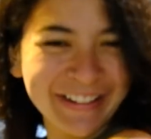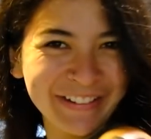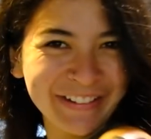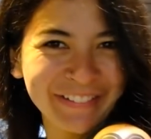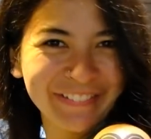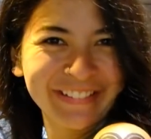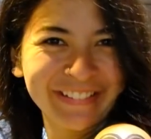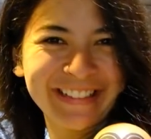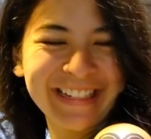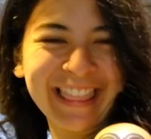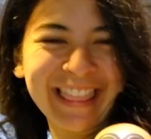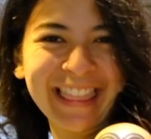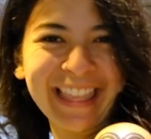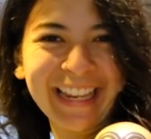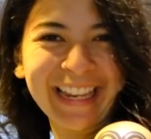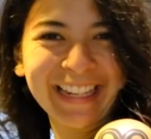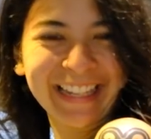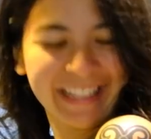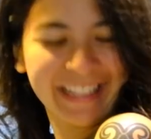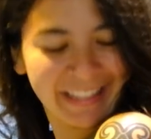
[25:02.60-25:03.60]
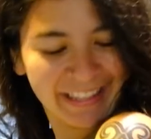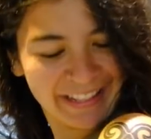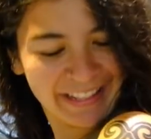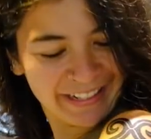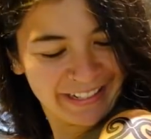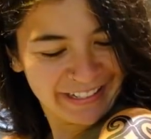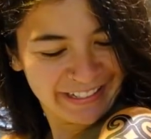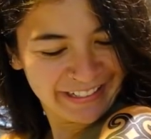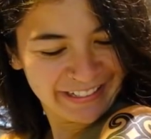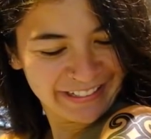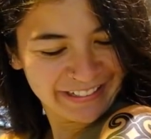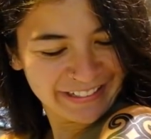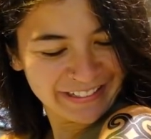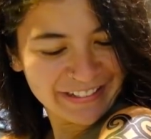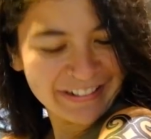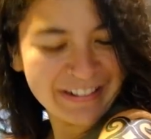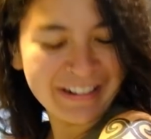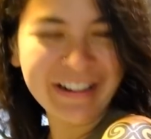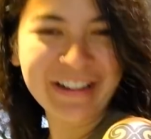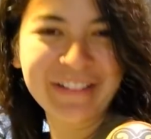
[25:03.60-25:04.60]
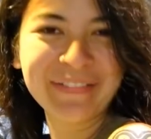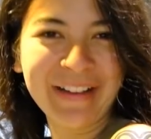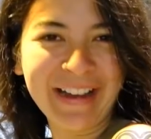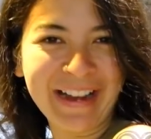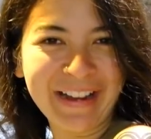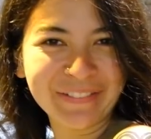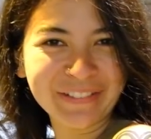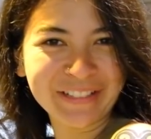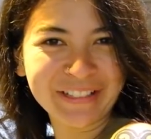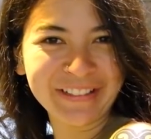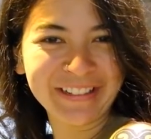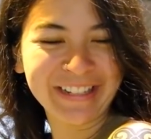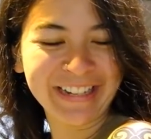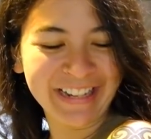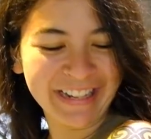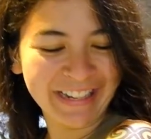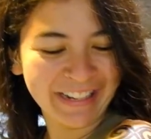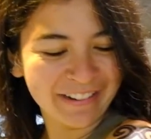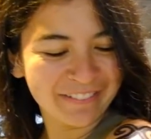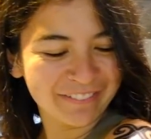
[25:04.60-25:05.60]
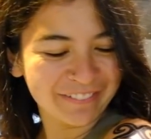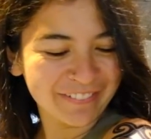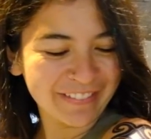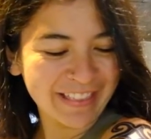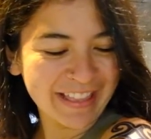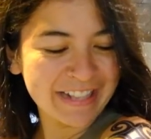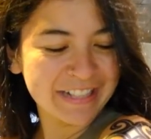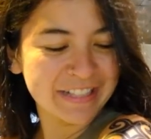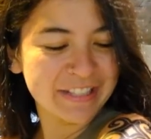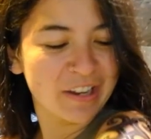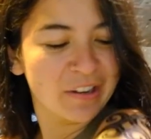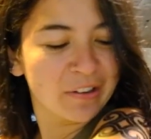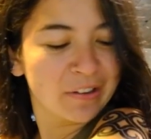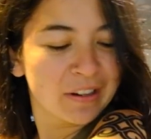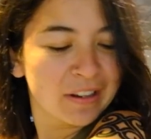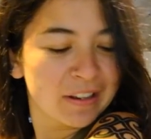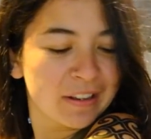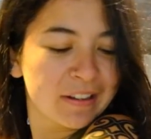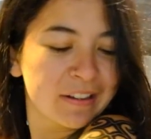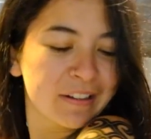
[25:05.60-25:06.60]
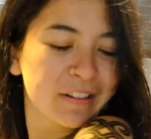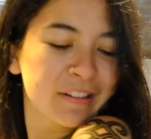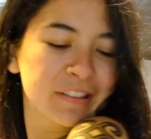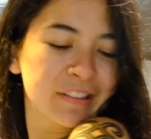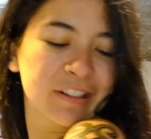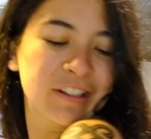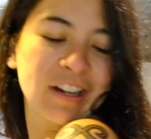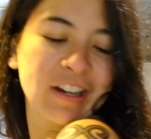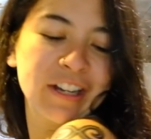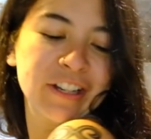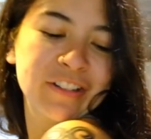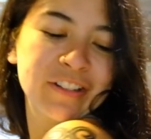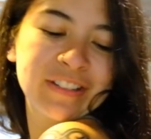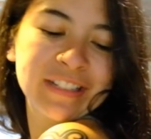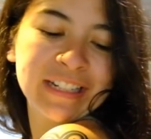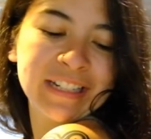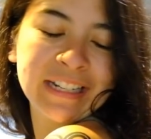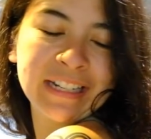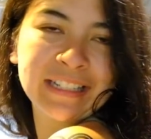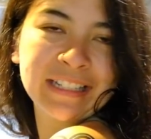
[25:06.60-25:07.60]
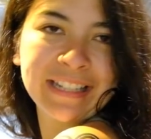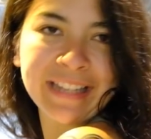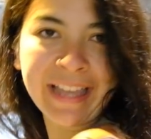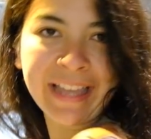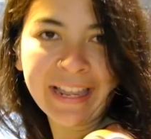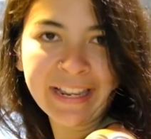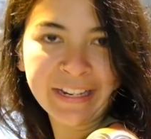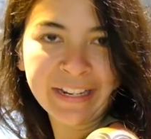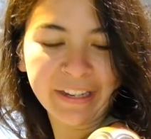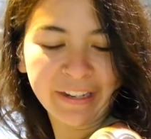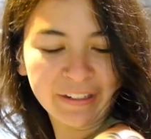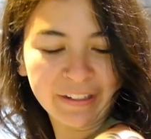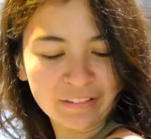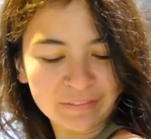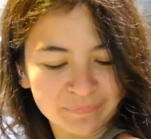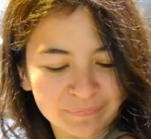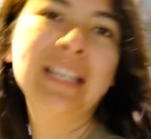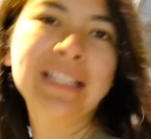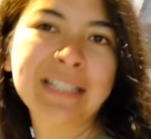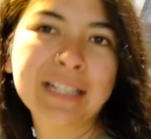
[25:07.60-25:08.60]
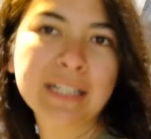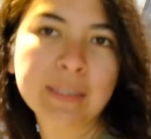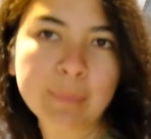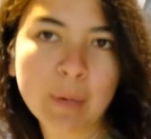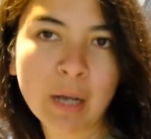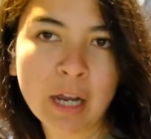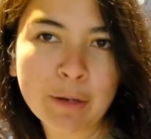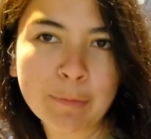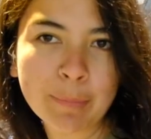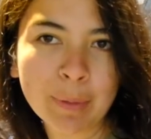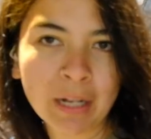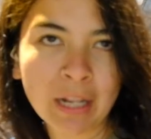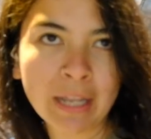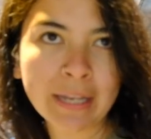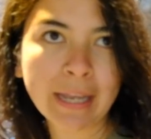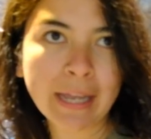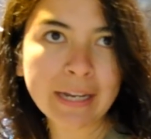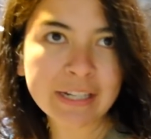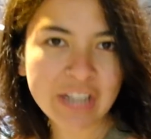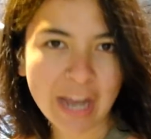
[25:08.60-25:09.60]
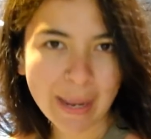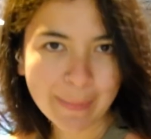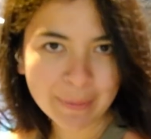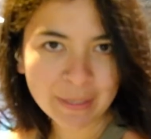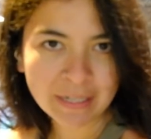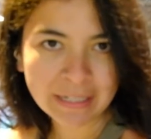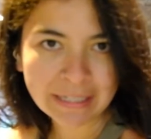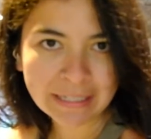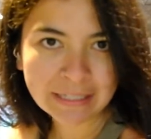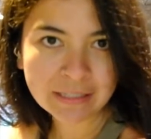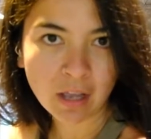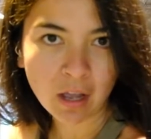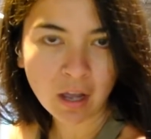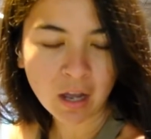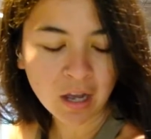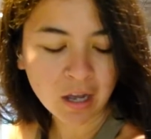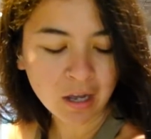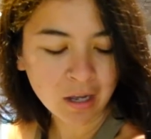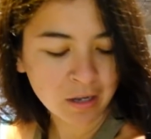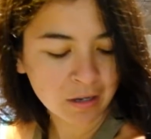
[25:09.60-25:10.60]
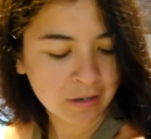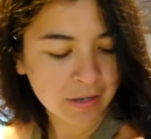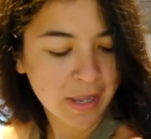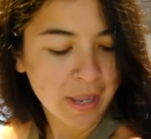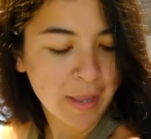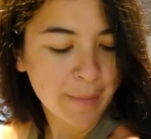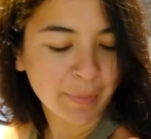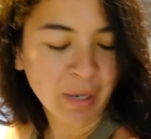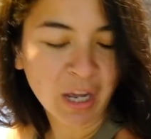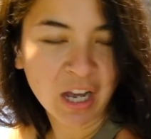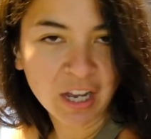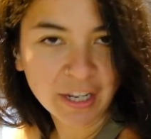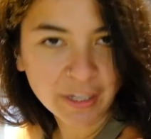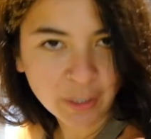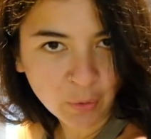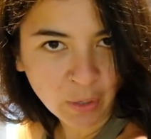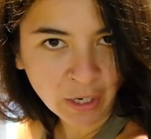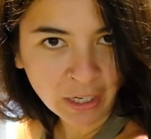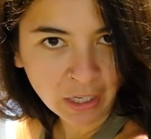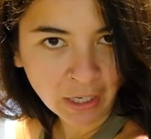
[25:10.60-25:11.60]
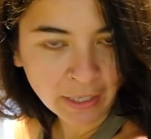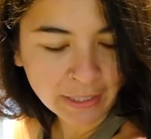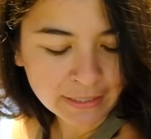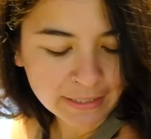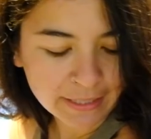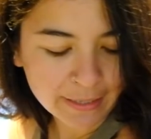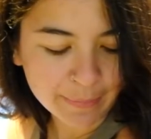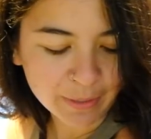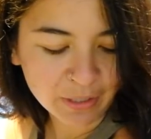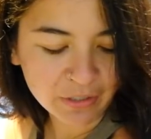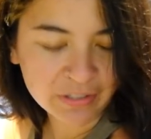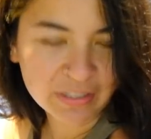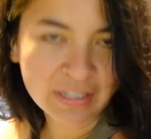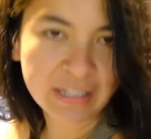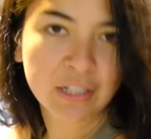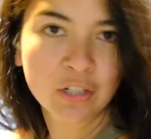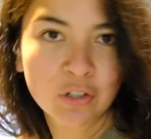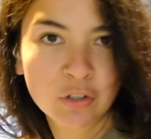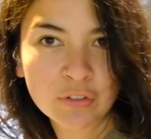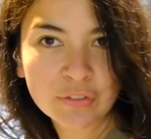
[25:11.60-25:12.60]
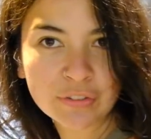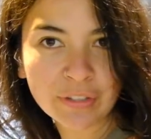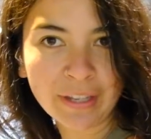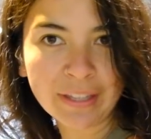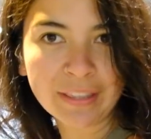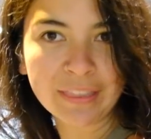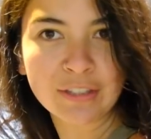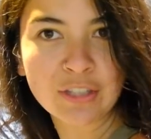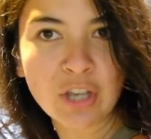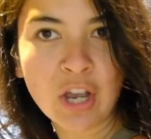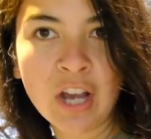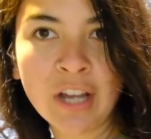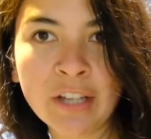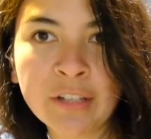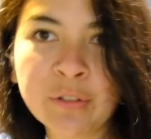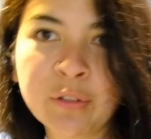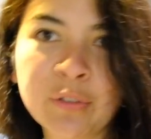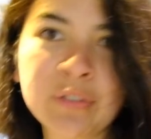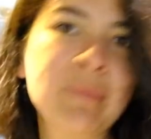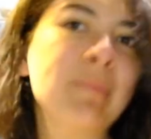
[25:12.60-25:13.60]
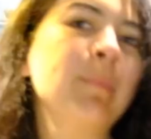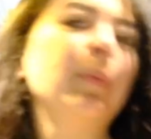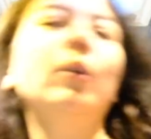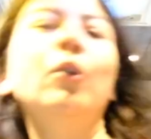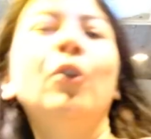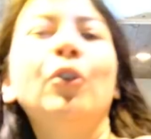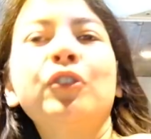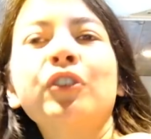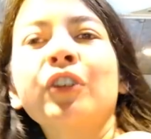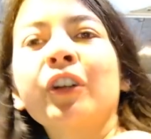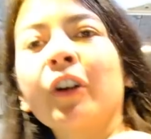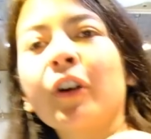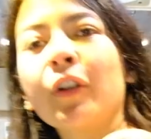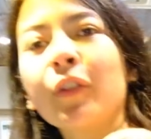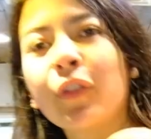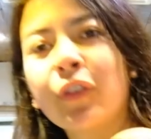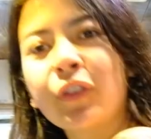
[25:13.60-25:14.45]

What do you think? I'm absolutely in love with it. So the guy who did it, Diego, is inspired by like Japanese art, but I quite liked it because it looks like the tiles in Portugal.